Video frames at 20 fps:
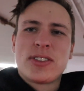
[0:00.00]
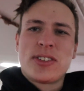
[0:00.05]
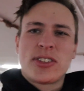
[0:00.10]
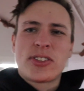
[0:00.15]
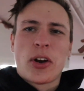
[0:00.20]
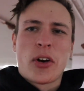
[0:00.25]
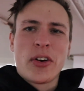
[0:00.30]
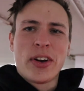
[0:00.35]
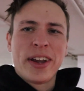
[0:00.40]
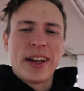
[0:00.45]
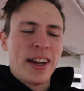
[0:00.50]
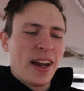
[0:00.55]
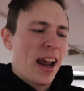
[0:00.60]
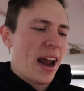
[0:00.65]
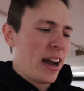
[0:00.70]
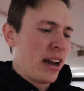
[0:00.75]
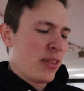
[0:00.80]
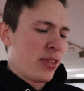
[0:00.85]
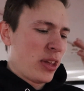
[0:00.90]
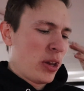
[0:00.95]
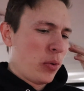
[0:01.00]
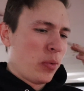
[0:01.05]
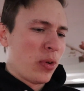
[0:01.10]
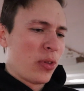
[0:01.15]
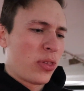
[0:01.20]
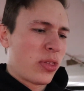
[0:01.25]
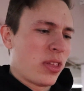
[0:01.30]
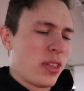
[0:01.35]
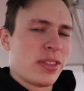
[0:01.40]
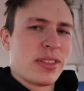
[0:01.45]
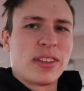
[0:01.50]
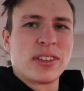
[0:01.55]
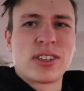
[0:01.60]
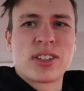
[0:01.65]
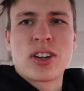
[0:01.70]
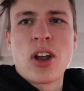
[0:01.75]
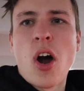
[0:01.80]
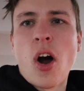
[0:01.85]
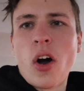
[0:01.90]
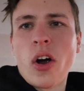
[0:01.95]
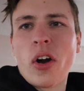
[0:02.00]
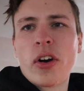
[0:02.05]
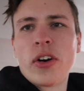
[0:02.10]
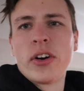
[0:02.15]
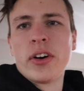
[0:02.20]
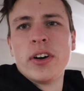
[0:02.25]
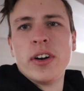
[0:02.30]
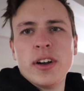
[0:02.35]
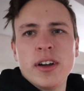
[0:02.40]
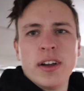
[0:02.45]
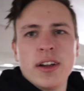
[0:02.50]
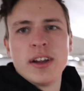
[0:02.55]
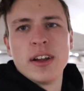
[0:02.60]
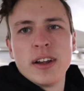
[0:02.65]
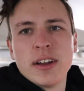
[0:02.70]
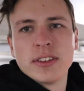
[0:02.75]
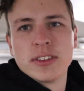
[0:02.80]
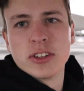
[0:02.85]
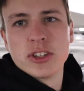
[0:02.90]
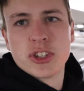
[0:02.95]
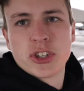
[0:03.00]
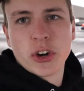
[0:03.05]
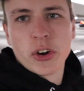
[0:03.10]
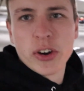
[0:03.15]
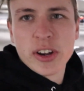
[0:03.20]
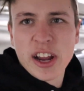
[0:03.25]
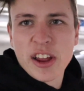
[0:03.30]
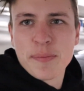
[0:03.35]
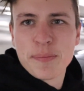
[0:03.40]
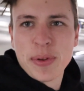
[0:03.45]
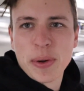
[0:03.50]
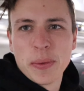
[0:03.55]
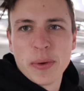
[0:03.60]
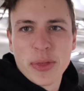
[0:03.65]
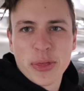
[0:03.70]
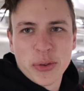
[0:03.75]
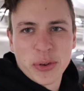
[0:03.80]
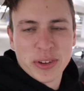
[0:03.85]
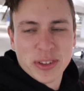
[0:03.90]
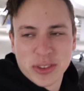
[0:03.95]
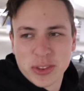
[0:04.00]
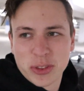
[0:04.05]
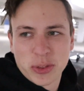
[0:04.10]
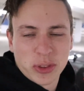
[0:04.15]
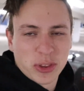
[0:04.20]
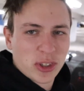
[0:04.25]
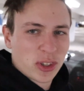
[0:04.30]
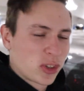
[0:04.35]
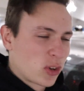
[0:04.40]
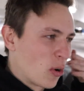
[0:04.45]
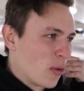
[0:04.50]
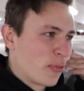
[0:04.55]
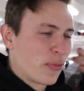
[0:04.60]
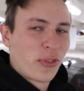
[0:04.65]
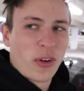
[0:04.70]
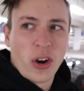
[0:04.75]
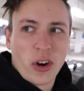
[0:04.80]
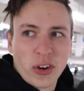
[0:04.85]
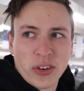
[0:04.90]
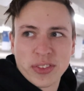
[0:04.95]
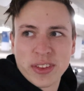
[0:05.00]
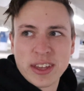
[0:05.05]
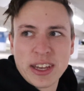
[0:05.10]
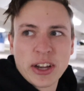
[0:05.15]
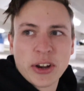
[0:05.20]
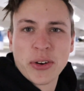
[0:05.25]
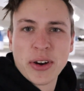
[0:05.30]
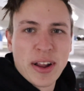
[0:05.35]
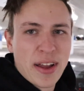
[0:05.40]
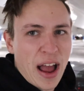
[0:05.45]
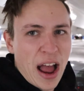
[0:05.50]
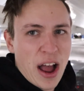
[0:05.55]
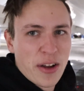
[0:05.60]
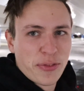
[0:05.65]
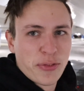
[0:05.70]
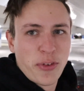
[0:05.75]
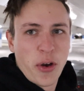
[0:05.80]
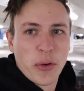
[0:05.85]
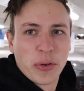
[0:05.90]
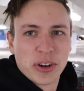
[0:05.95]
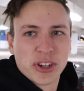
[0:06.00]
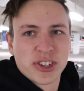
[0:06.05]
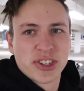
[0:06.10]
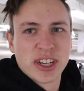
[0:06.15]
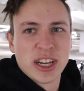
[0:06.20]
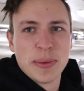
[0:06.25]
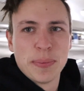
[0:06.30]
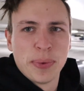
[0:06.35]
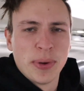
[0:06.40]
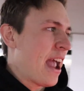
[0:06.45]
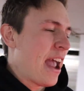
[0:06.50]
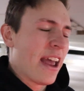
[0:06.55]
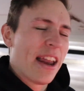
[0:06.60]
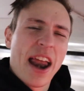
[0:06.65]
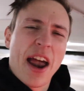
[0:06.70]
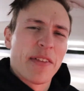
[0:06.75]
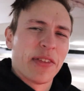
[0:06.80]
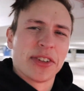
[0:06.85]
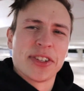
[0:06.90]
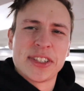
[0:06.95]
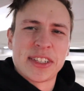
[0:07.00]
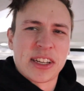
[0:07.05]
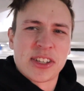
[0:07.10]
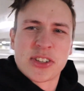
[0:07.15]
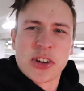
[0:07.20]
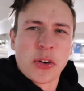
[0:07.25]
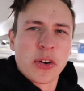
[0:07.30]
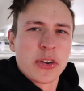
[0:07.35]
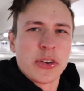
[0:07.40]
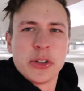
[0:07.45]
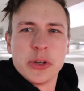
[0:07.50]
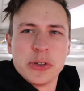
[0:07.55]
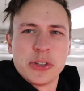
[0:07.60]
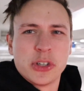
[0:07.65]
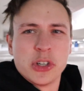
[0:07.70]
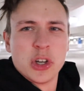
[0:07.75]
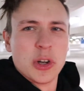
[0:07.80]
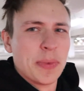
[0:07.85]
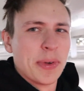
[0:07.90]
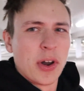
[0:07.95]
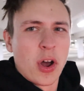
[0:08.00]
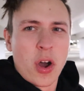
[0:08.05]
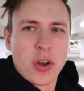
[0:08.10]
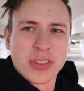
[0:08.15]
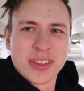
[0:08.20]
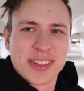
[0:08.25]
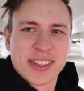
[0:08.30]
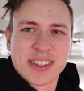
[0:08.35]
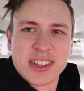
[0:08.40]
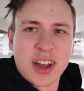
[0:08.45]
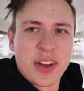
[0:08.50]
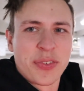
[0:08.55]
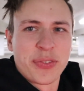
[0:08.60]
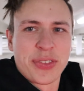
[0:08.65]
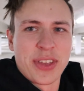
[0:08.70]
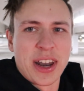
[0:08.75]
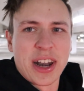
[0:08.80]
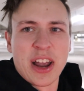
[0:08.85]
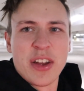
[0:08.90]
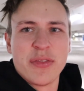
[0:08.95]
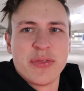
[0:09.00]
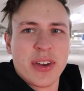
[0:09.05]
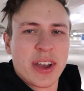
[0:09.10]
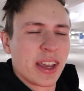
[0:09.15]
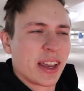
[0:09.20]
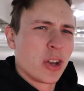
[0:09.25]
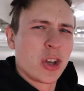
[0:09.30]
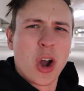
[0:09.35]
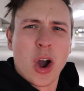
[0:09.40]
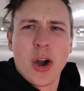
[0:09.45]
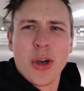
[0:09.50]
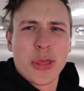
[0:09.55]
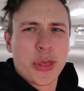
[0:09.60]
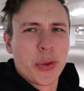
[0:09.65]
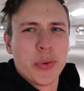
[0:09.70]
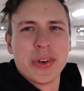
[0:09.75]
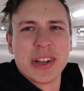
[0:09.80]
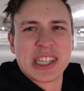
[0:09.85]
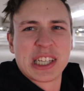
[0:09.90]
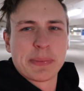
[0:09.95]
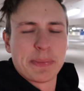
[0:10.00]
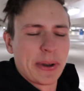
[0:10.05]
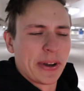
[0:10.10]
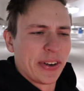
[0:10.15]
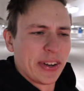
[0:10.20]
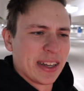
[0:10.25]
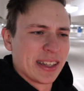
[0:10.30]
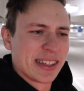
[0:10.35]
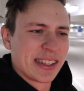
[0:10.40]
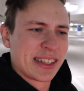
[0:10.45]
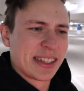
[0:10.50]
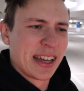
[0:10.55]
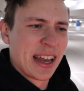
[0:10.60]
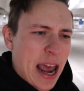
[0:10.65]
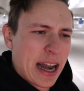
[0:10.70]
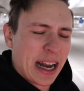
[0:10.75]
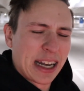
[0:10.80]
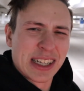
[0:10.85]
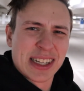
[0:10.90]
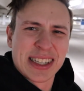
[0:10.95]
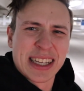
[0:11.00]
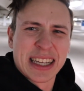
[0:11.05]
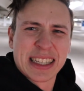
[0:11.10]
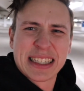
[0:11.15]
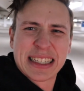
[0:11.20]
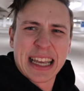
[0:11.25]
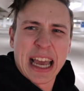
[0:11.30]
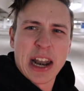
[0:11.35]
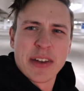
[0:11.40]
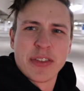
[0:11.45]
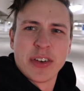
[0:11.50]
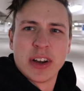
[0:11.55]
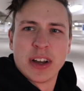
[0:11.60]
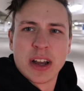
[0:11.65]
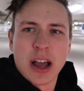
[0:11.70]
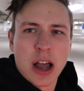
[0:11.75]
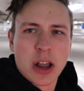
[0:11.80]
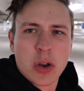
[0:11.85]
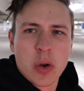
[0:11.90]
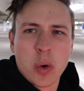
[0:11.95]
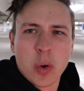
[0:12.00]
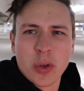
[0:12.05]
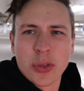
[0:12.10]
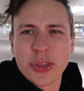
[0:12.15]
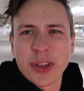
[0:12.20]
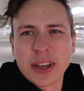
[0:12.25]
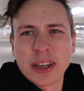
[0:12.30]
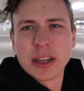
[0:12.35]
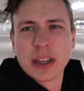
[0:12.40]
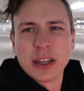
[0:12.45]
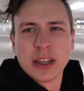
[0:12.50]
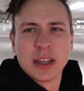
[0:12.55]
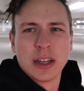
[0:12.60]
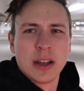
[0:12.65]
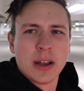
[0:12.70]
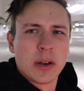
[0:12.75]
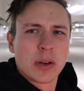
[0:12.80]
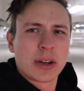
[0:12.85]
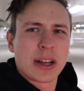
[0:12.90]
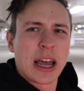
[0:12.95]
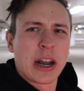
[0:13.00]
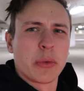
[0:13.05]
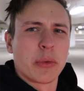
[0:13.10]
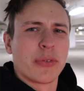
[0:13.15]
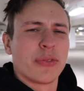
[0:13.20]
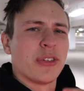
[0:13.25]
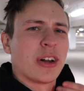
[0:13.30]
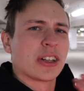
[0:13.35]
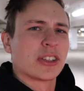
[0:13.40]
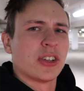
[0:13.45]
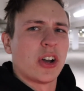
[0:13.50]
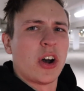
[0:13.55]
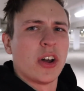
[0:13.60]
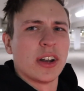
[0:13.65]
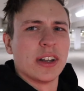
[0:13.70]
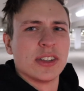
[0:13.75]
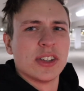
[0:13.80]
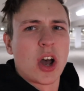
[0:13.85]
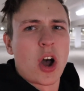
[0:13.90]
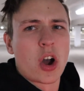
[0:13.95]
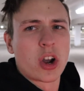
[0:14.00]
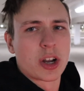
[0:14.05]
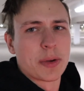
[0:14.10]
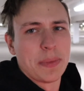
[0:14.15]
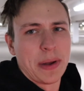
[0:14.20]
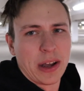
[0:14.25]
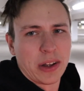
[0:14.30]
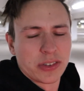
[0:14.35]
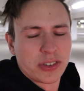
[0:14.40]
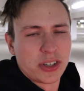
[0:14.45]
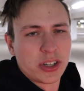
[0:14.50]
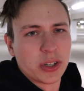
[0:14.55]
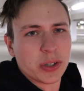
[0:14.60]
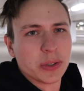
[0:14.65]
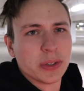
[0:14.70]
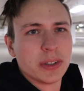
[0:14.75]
starting anything with this car, the journey I've been with through so far in the year and a half of ownership, and ever since I started YouTube and all the stuff that I've gone through and experienced. And I just think it's kind of a cool thing to kind of reflect on and talk about too.